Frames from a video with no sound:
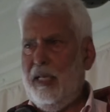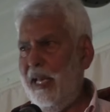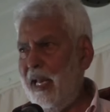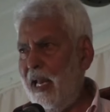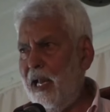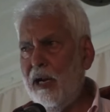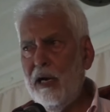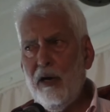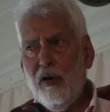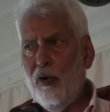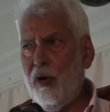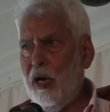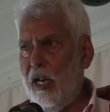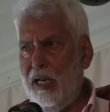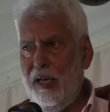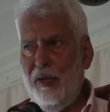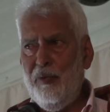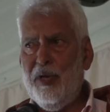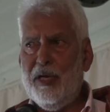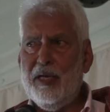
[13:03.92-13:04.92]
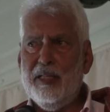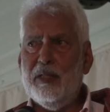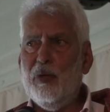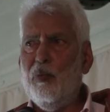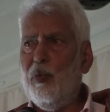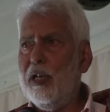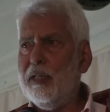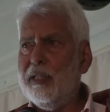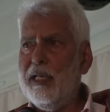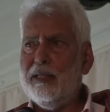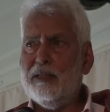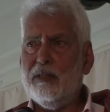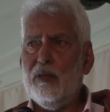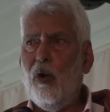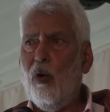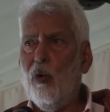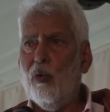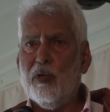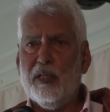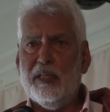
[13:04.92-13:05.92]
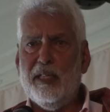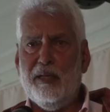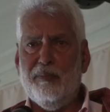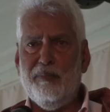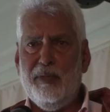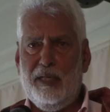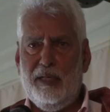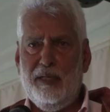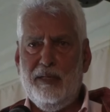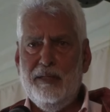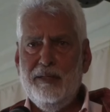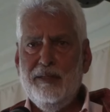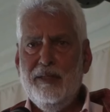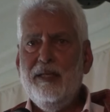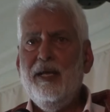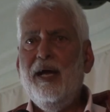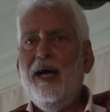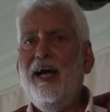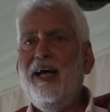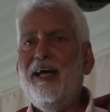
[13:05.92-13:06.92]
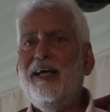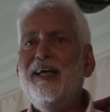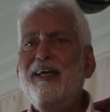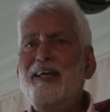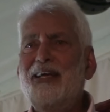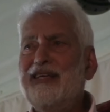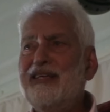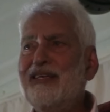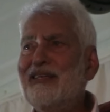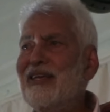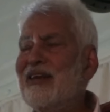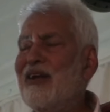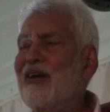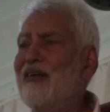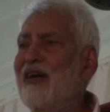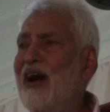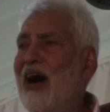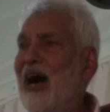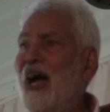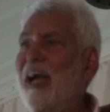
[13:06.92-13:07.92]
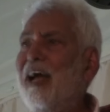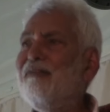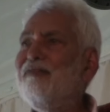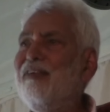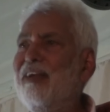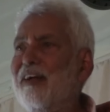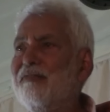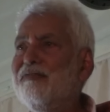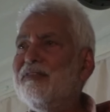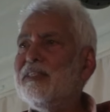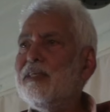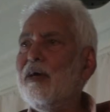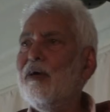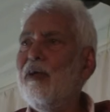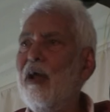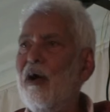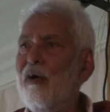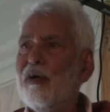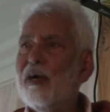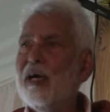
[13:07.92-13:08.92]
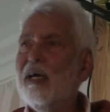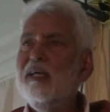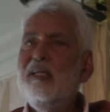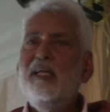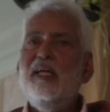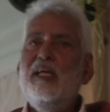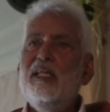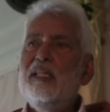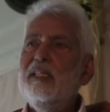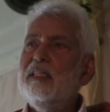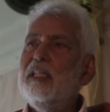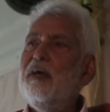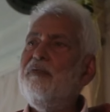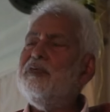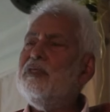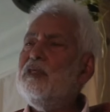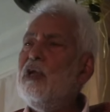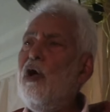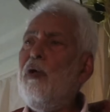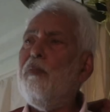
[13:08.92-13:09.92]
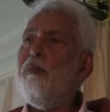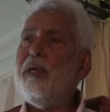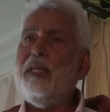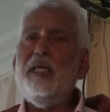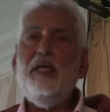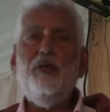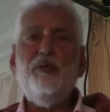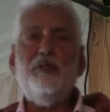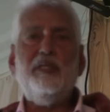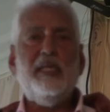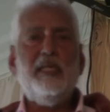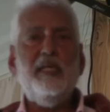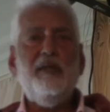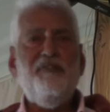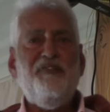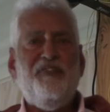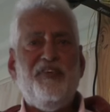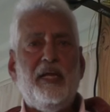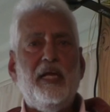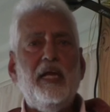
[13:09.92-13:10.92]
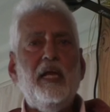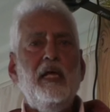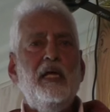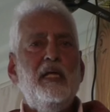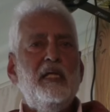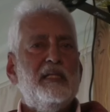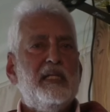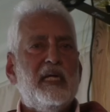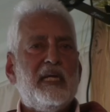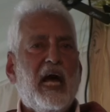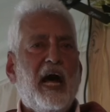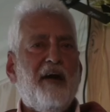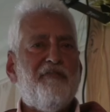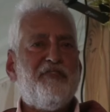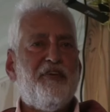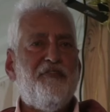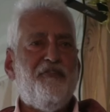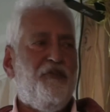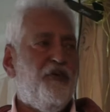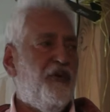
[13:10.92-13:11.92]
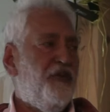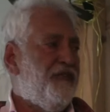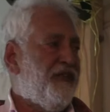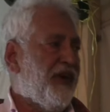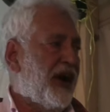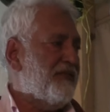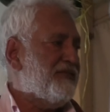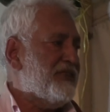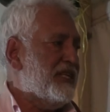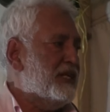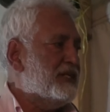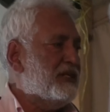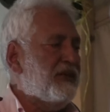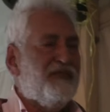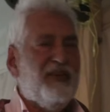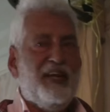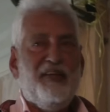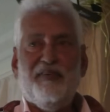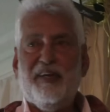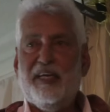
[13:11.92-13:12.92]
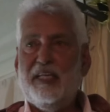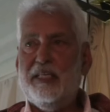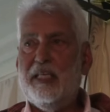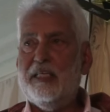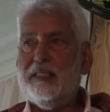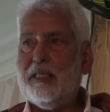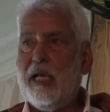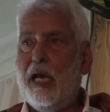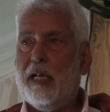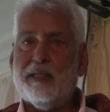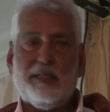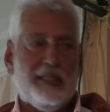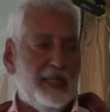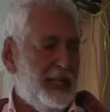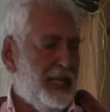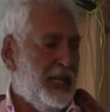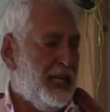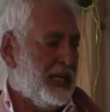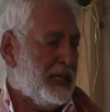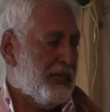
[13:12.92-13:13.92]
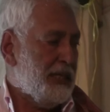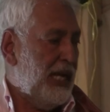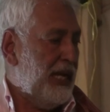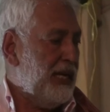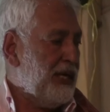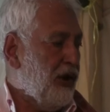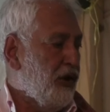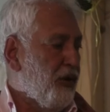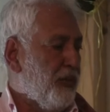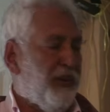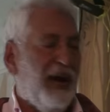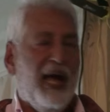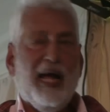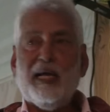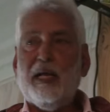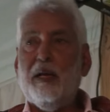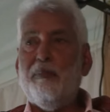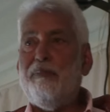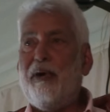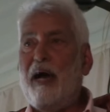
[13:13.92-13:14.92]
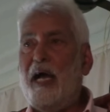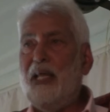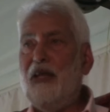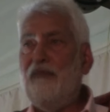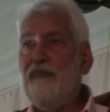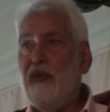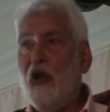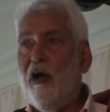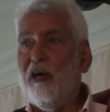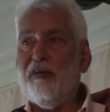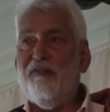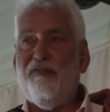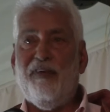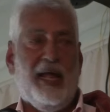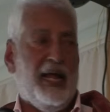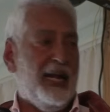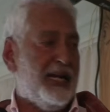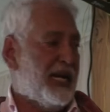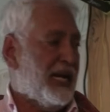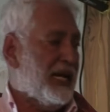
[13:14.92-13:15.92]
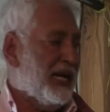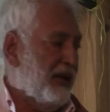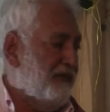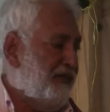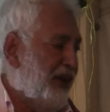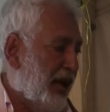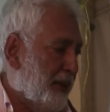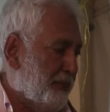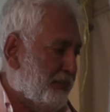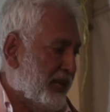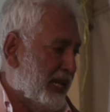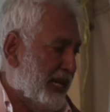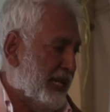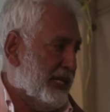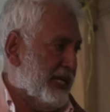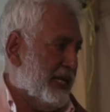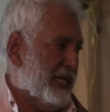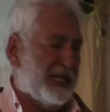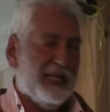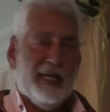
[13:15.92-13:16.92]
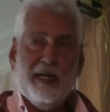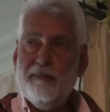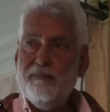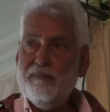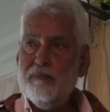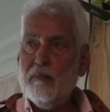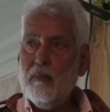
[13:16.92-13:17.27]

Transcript: here or anywhere in the world that's older than me, you know, I have lived so long. There was nobody who didn't feel that after four or five years of living in this country, they'll go back and buy a plot of land and live happily in India.